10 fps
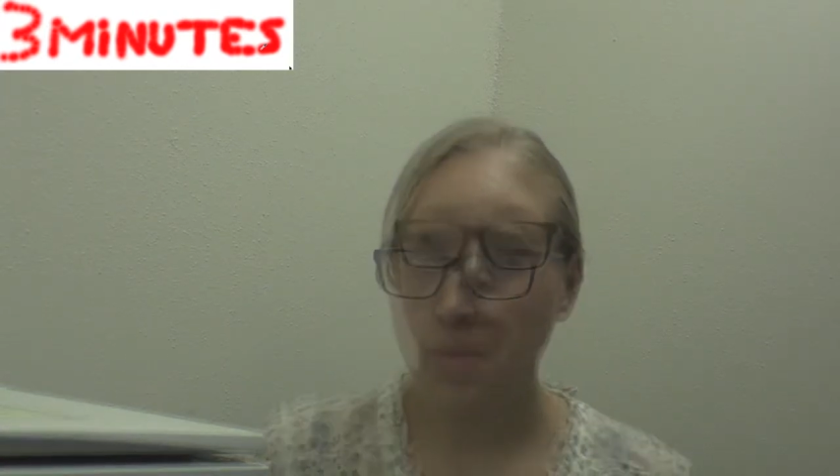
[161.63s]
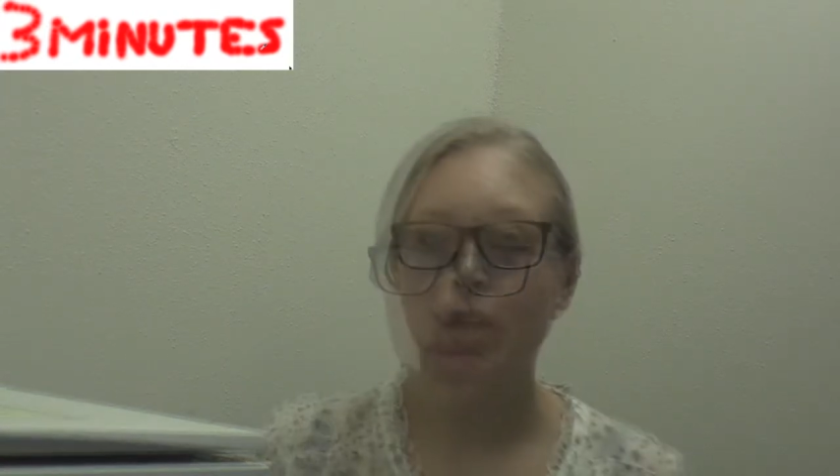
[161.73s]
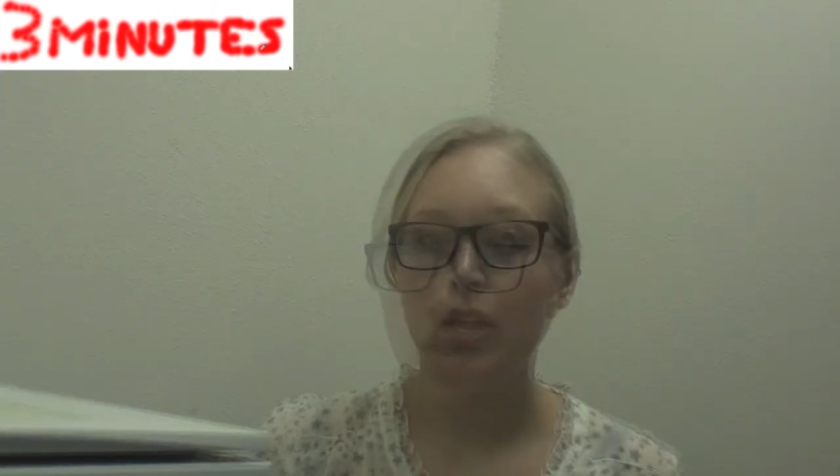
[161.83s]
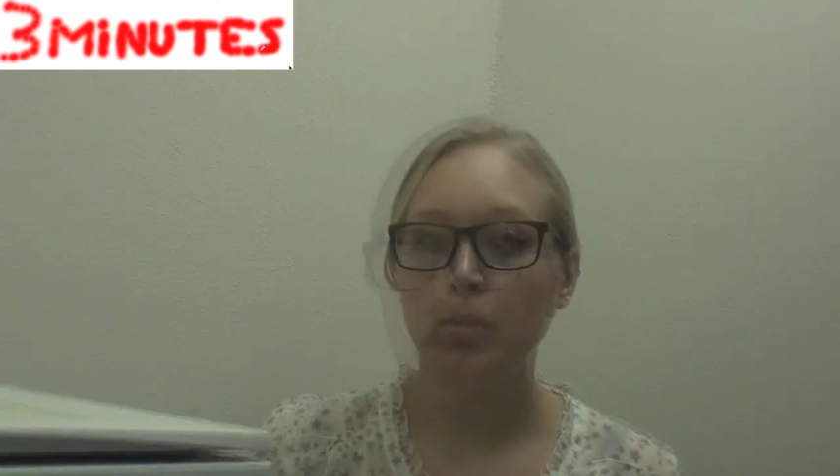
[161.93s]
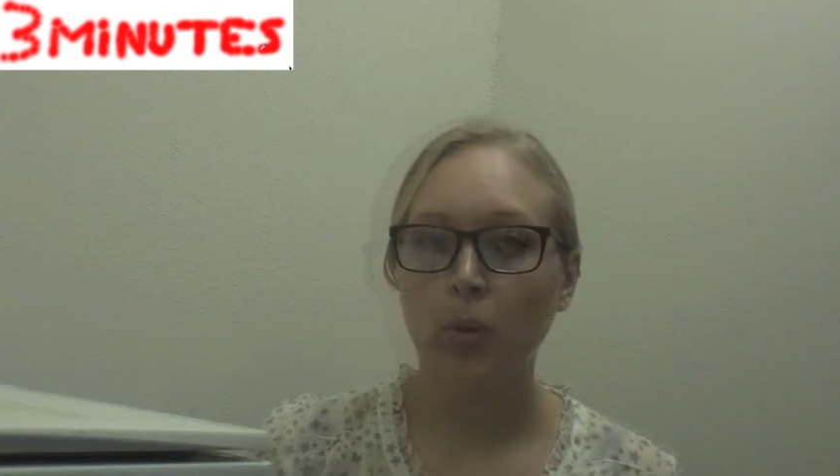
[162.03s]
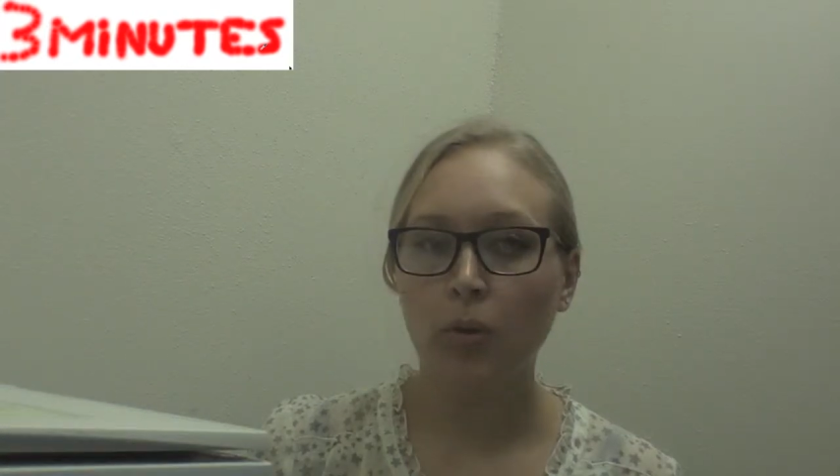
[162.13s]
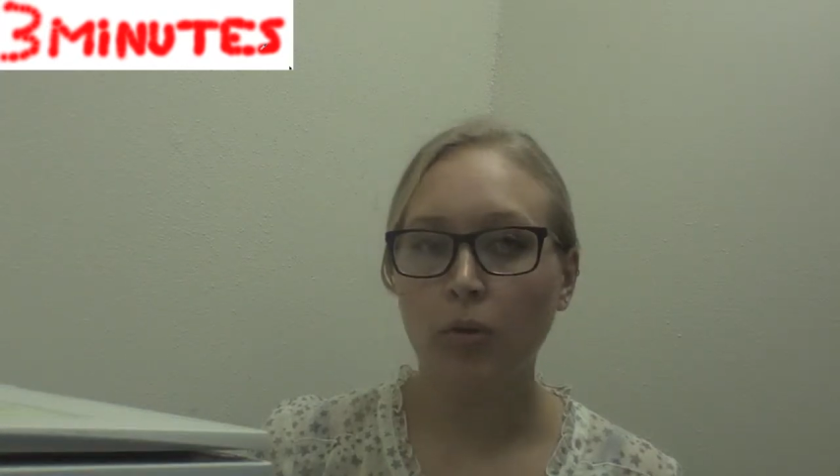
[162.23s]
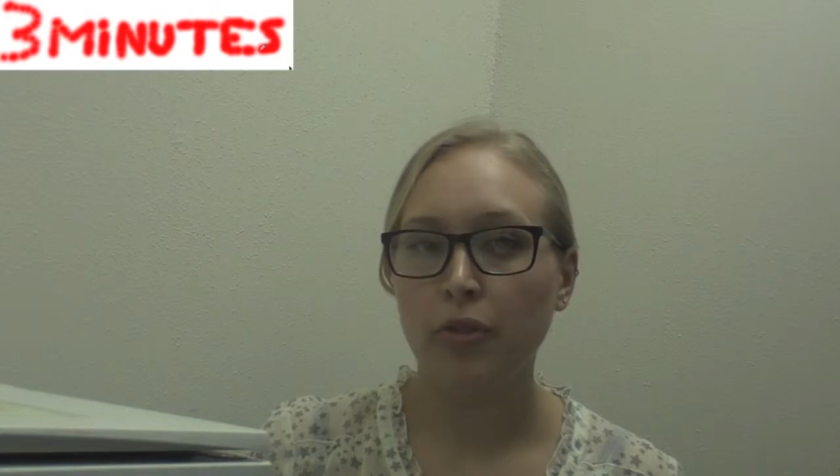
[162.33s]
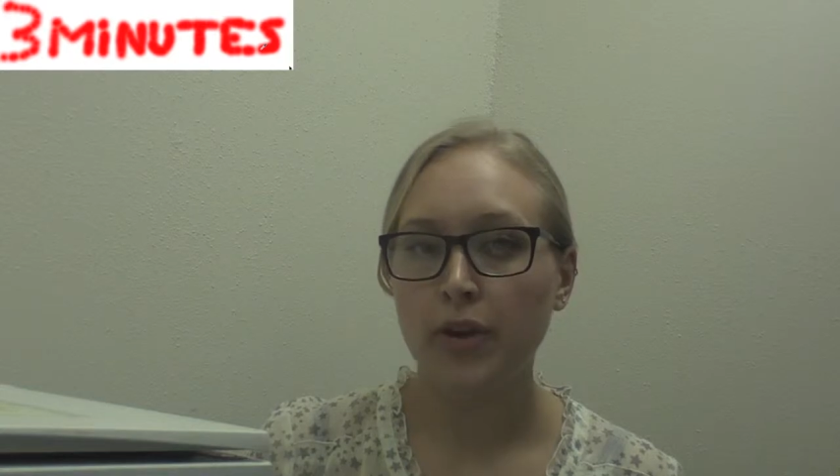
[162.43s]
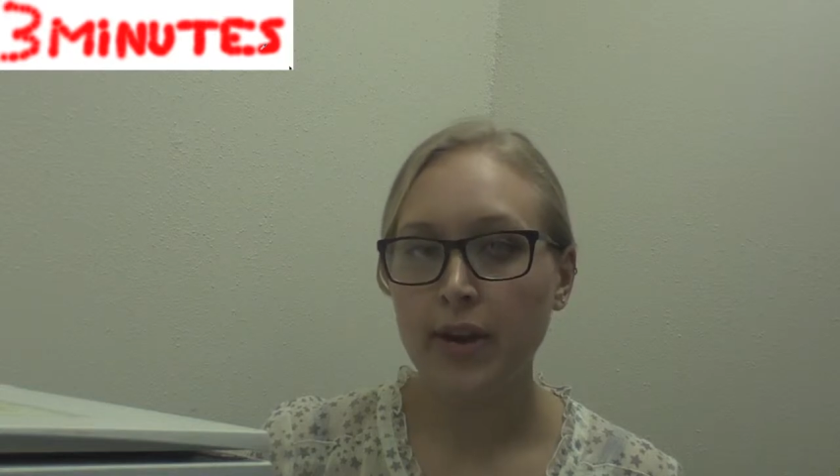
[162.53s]
In a
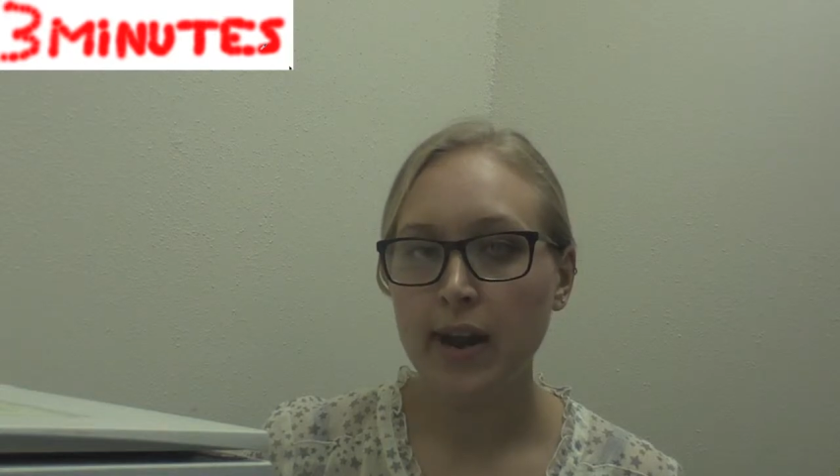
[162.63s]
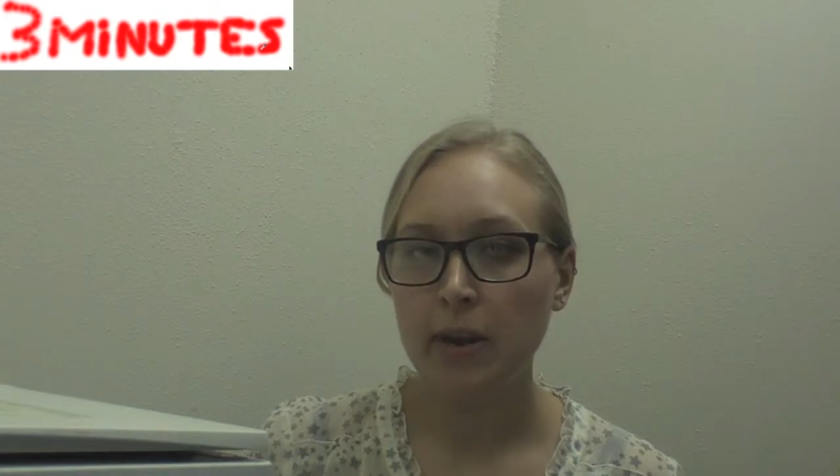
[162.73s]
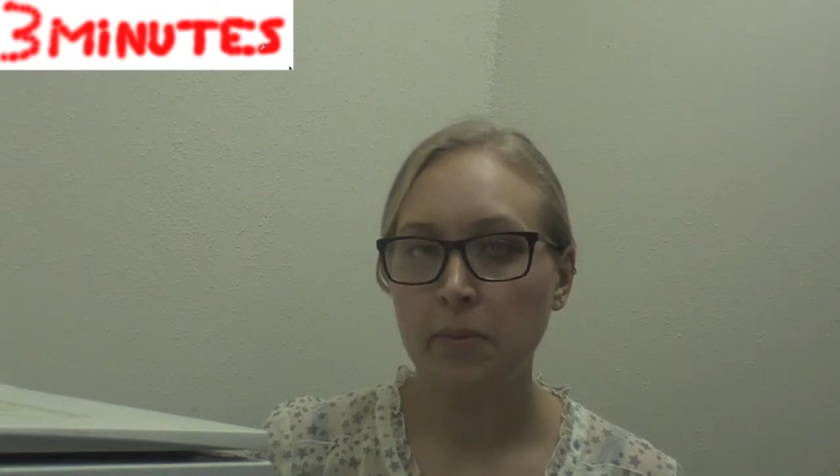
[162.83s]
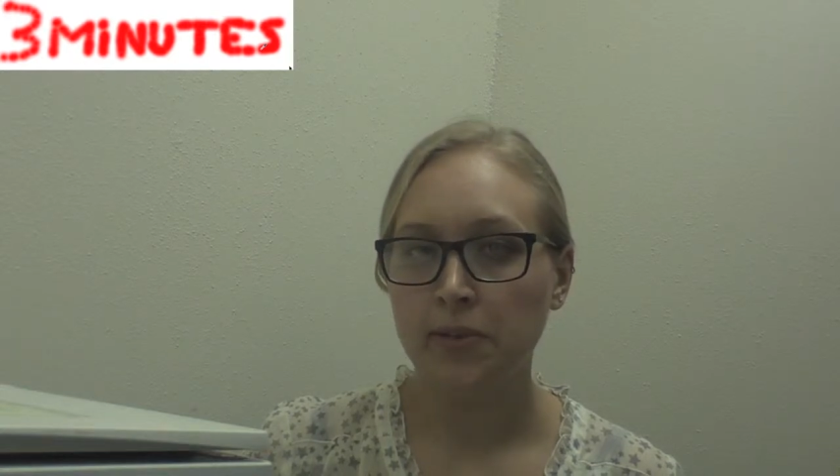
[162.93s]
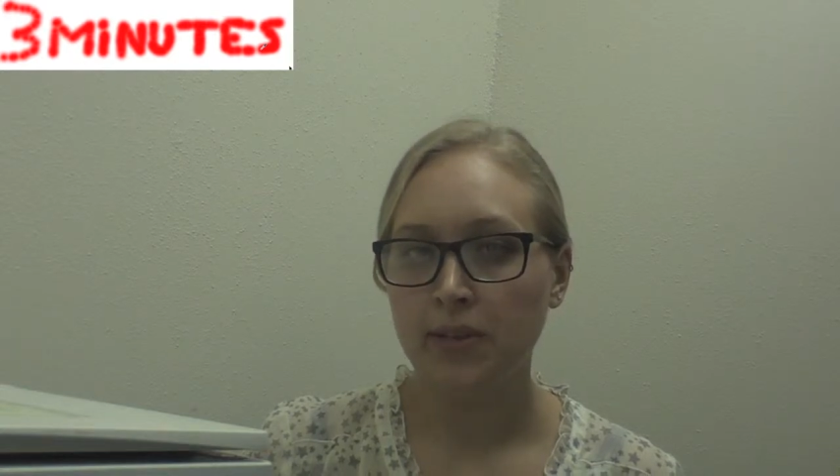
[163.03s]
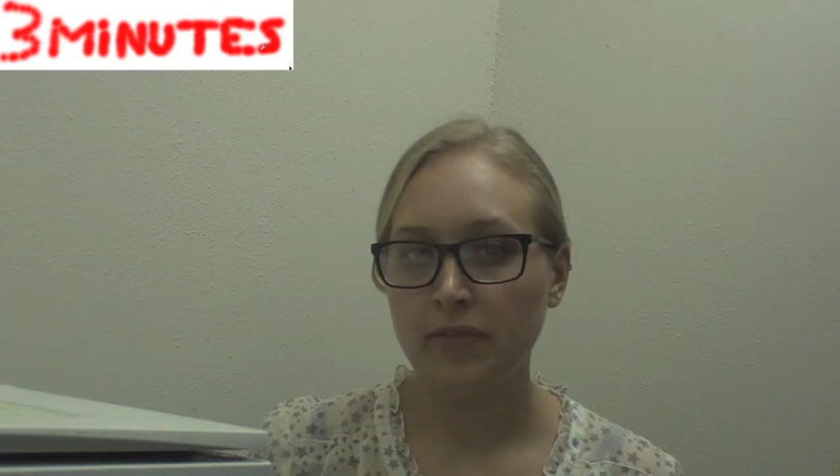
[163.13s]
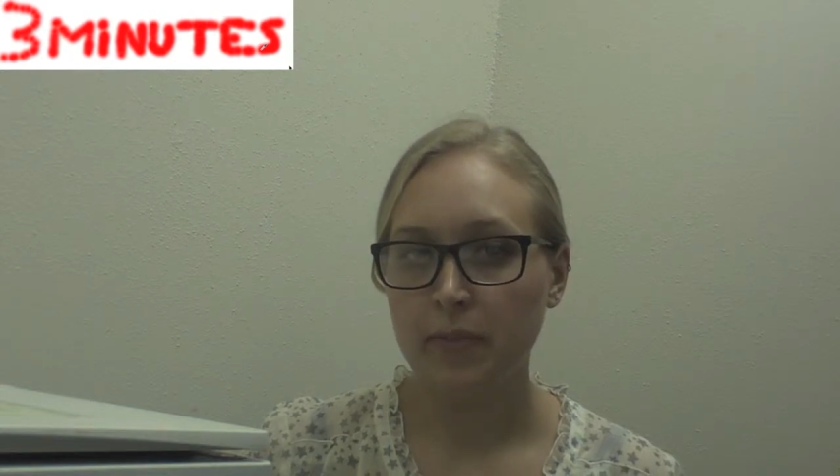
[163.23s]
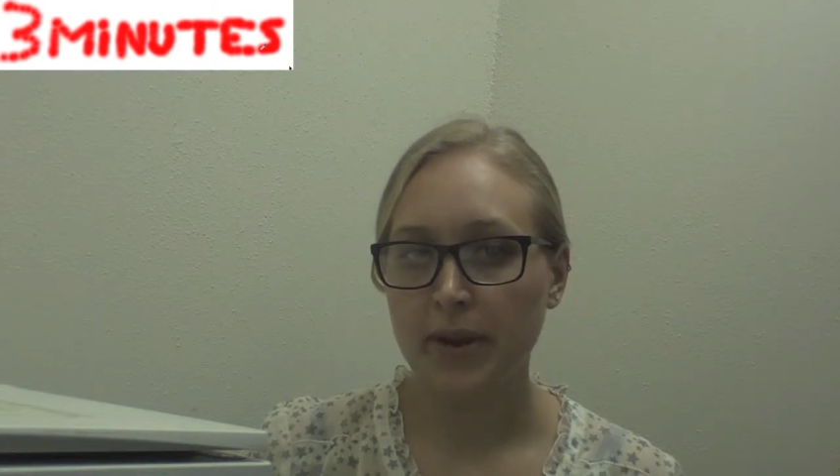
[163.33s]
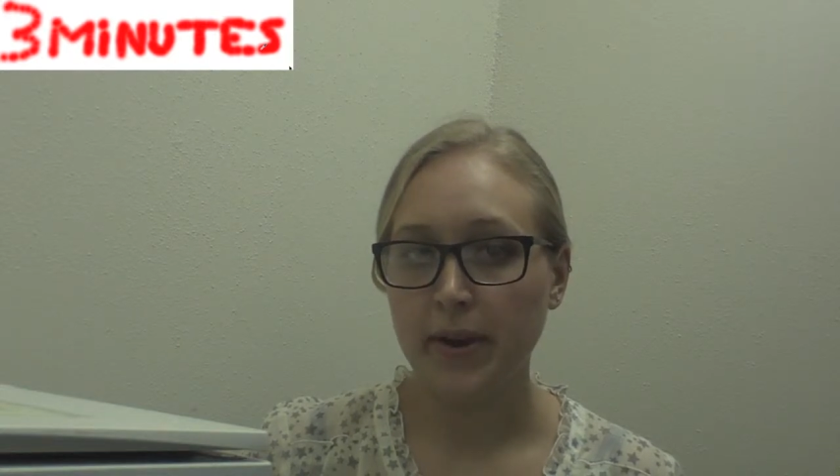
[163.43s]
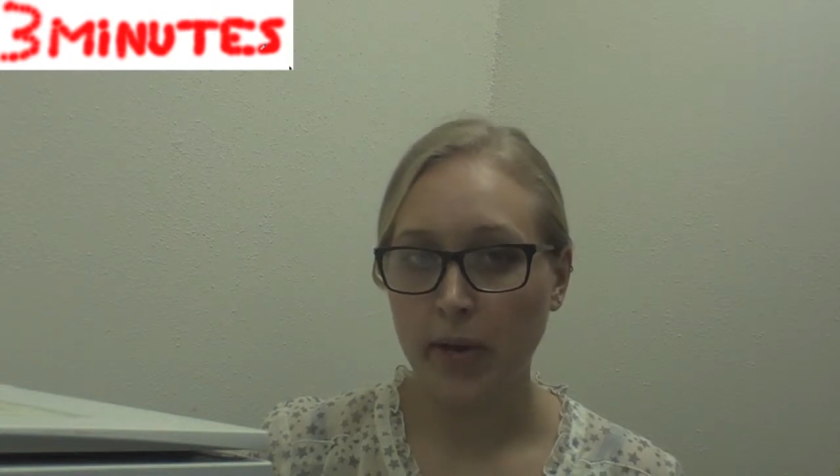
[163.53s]
poll, 39% of
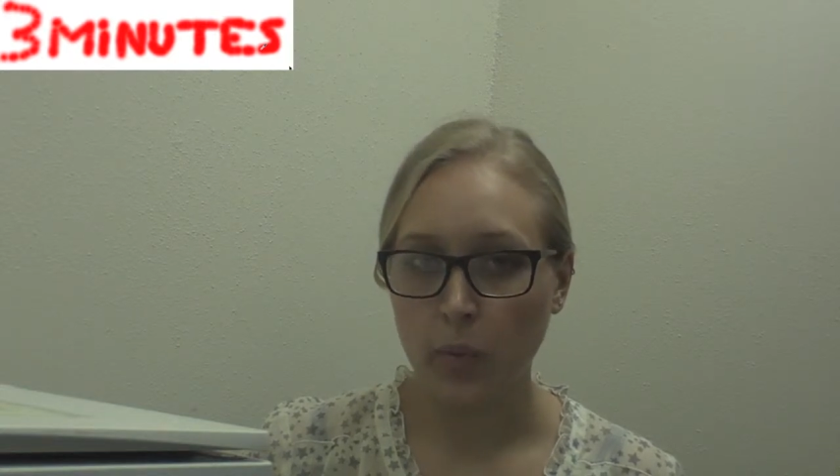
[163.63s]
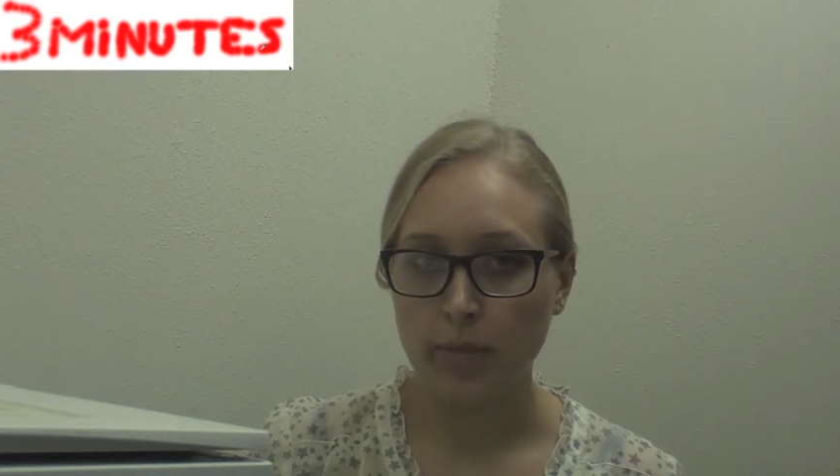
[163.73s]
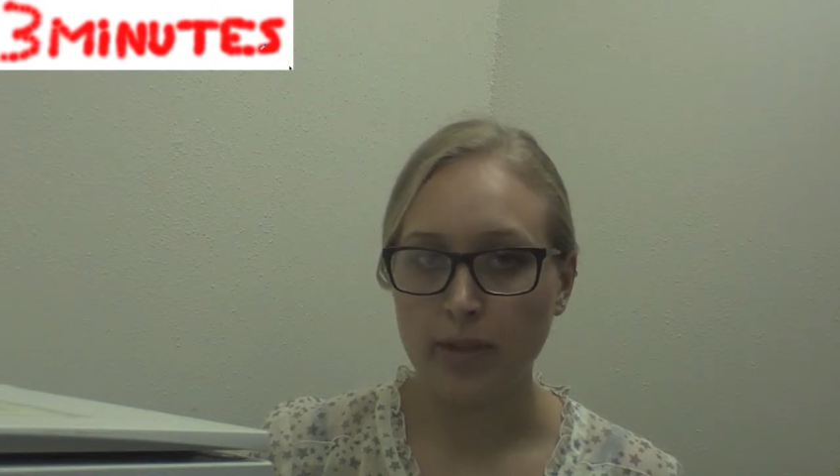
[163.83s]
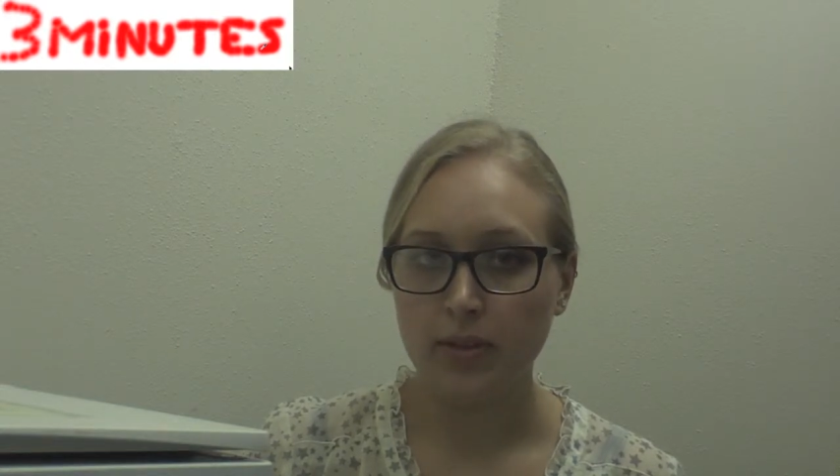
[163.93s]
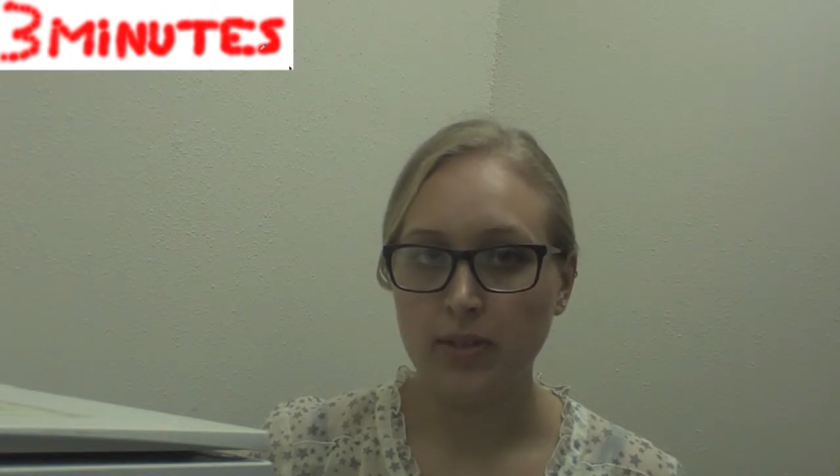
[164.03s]
American women